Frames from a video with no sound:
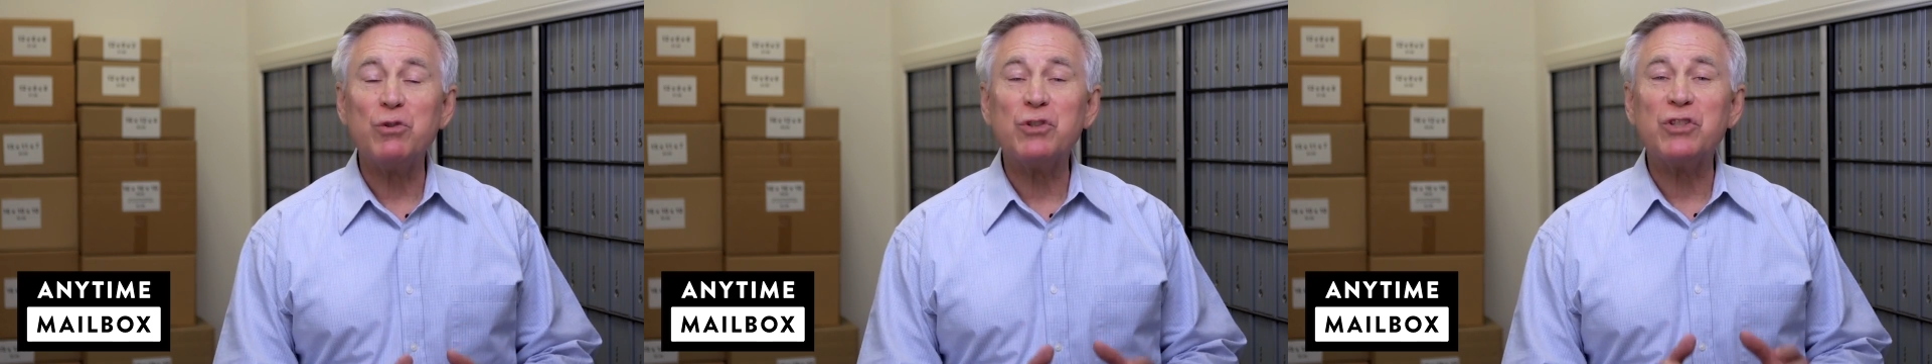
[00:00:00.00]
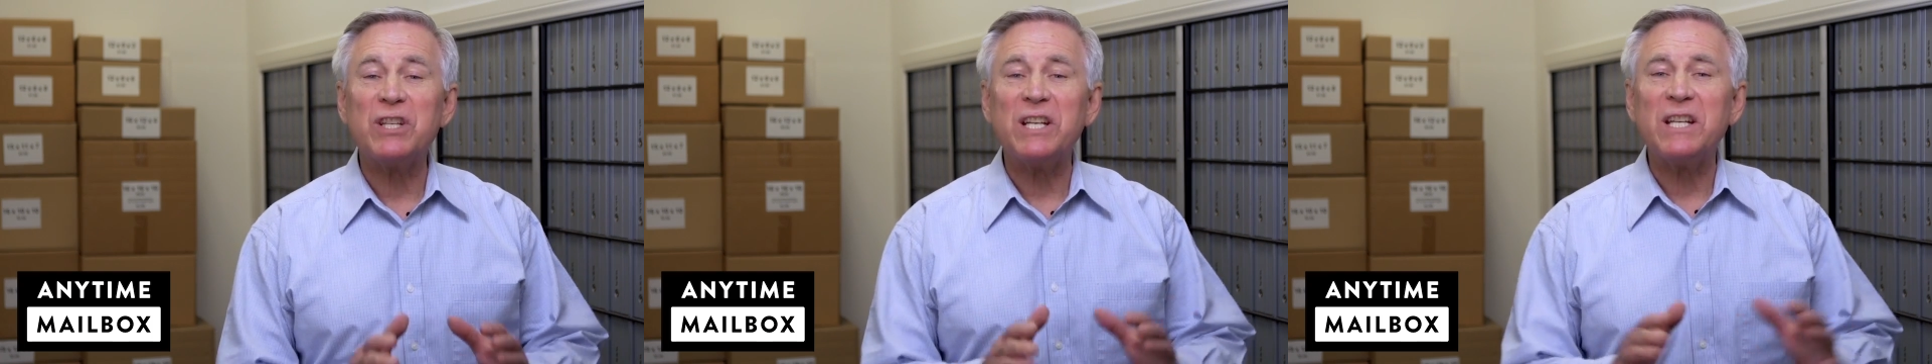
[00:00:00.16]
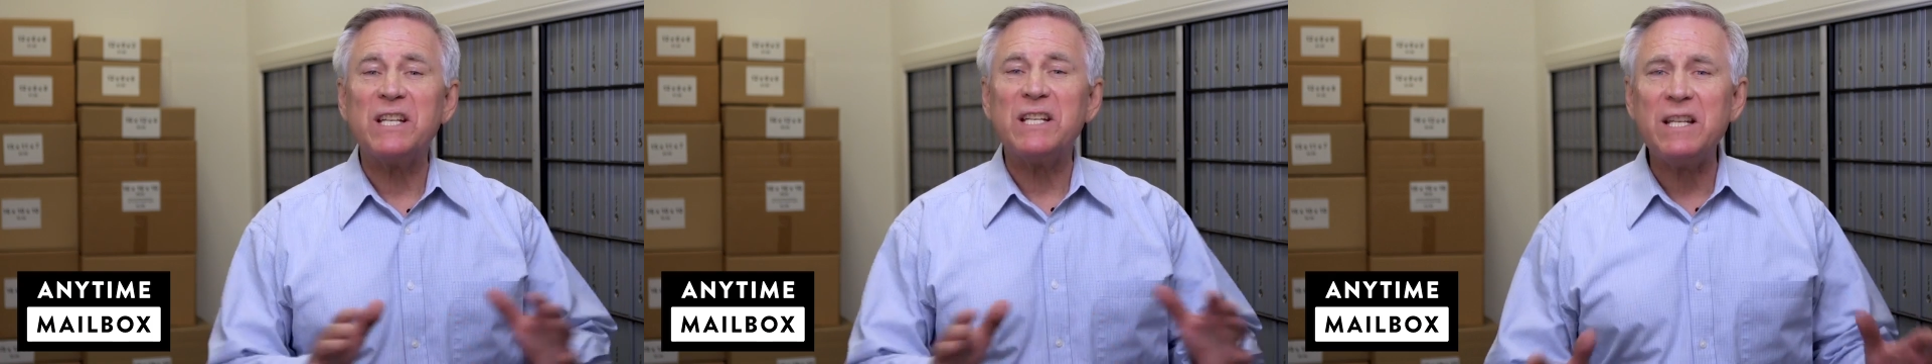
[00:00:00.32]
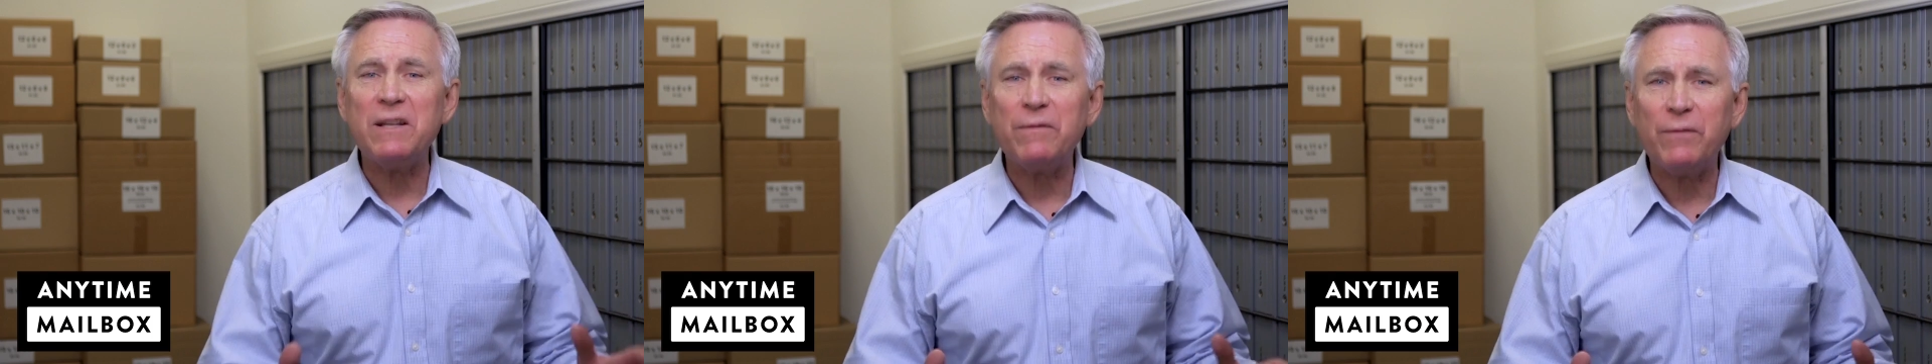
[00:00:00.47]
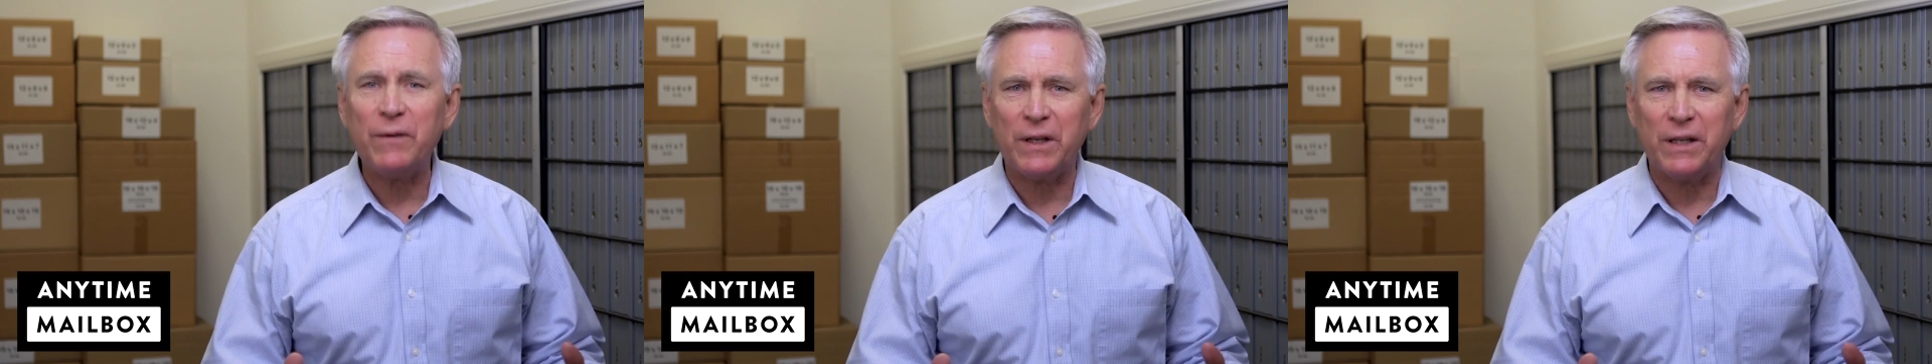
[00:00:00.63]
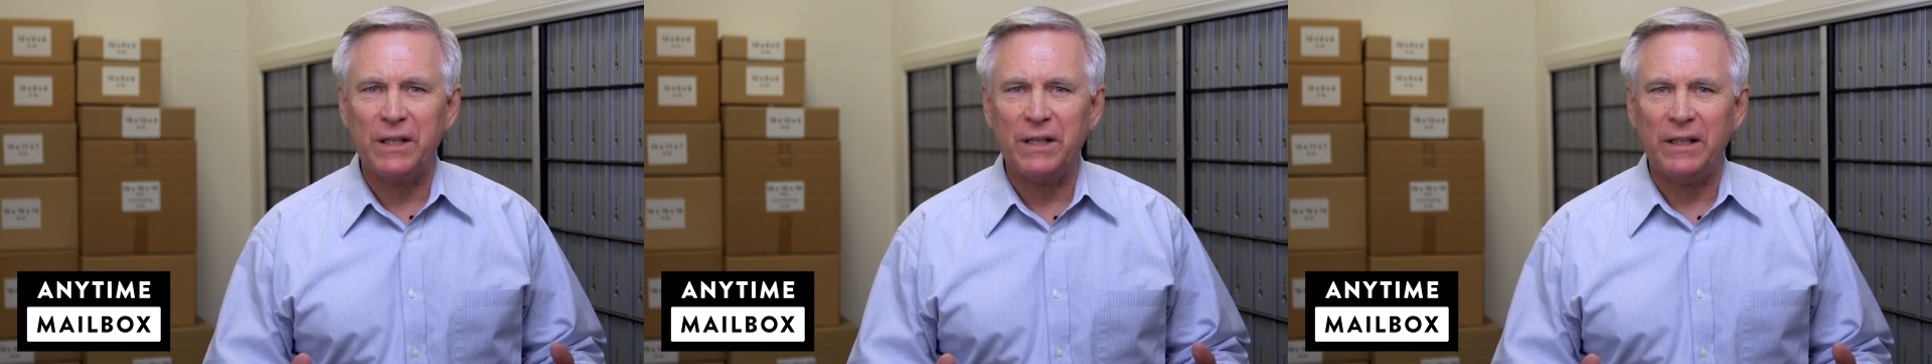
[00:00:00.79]

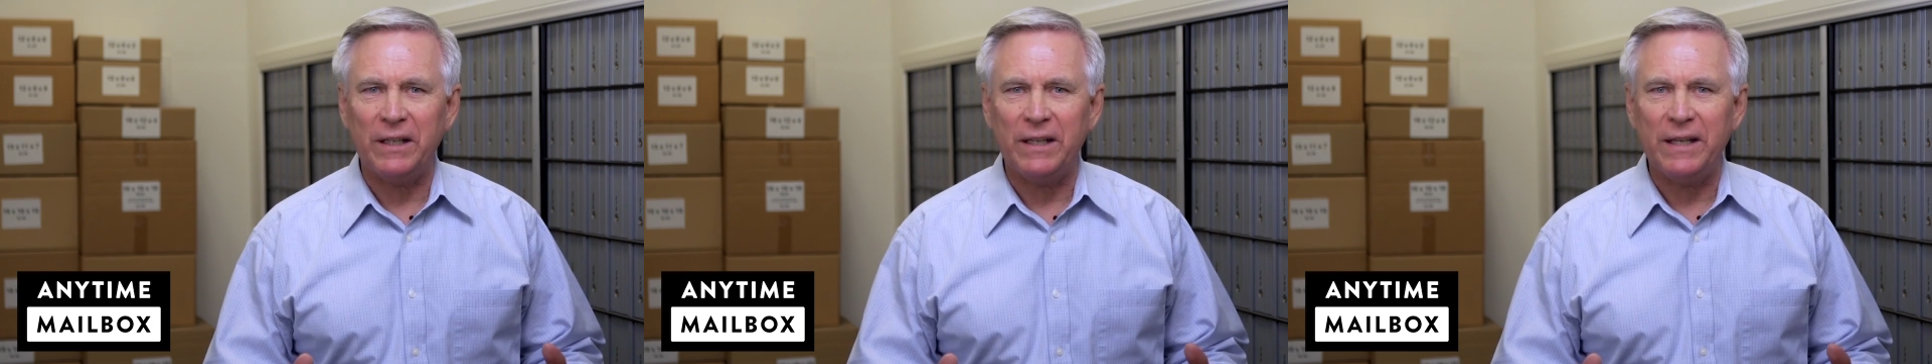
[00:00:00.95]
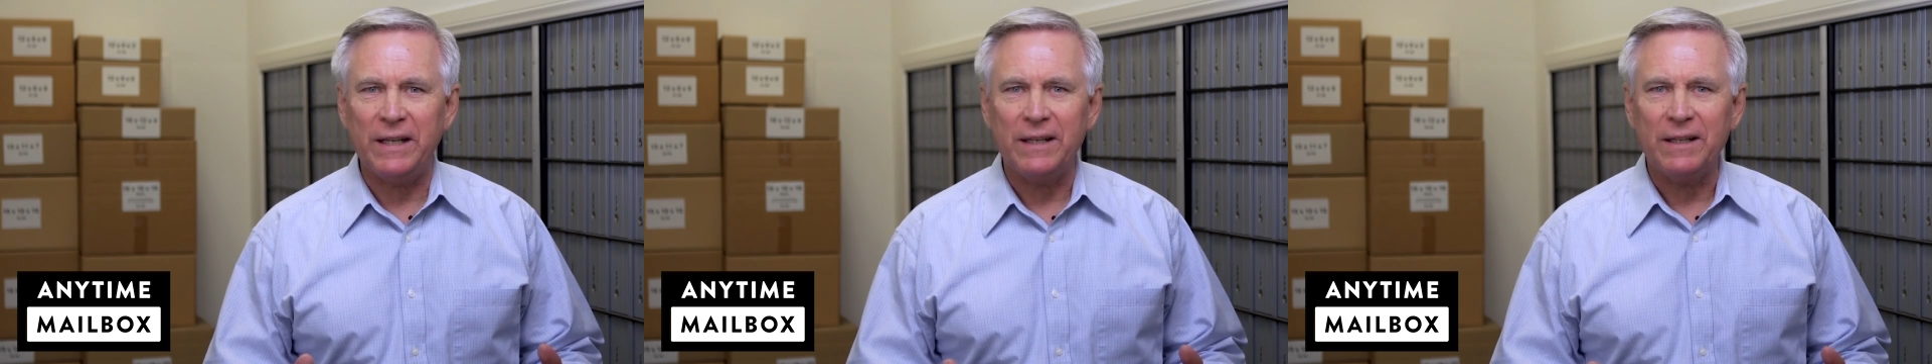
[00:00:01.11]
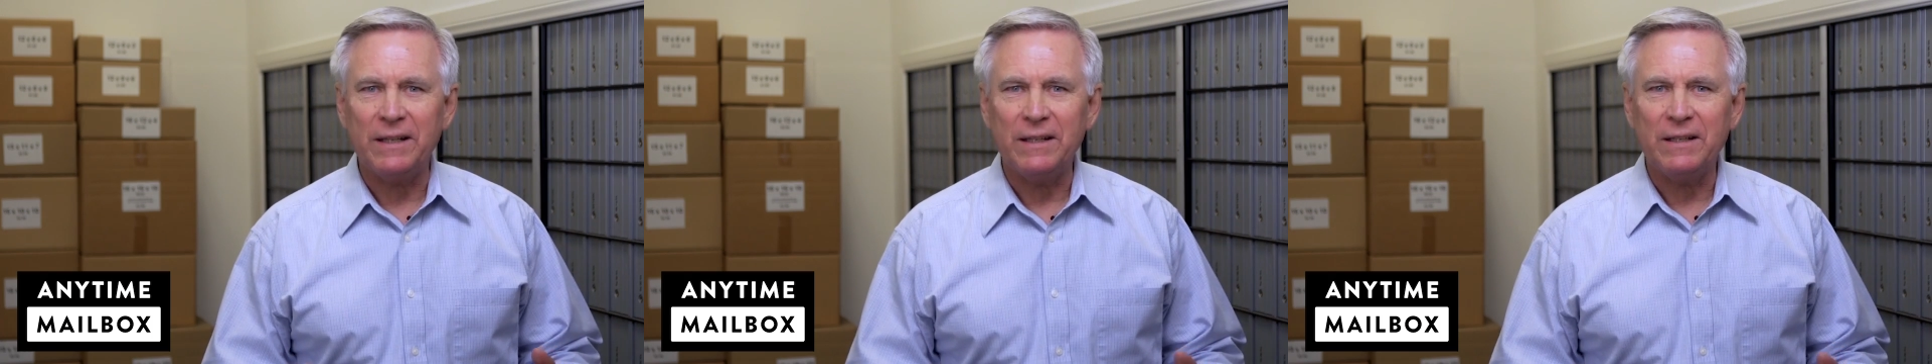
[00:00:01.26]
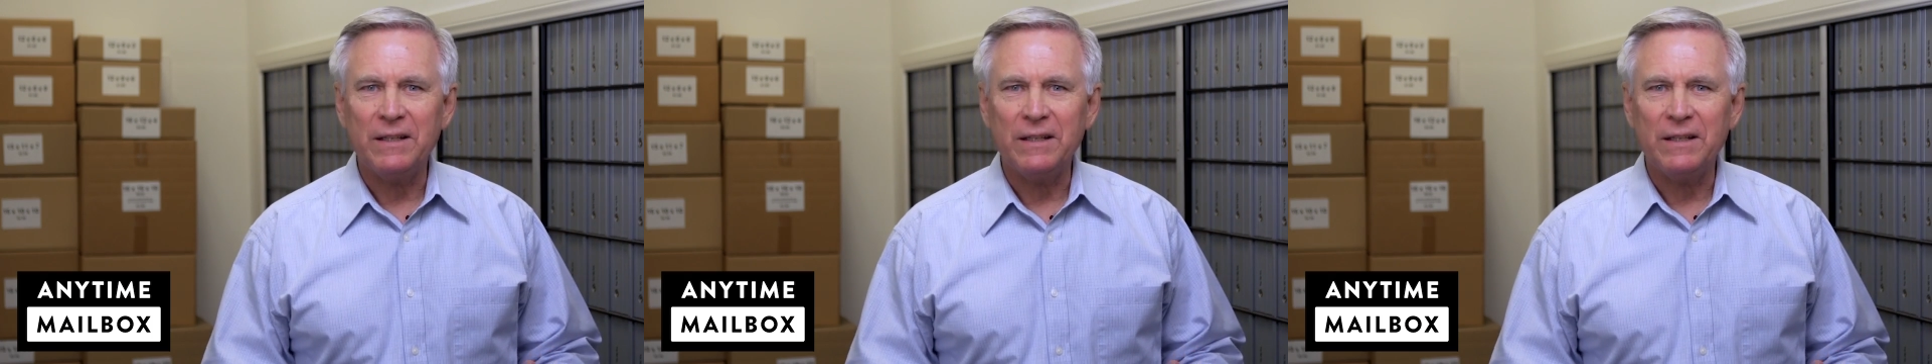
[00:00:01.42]
significantly.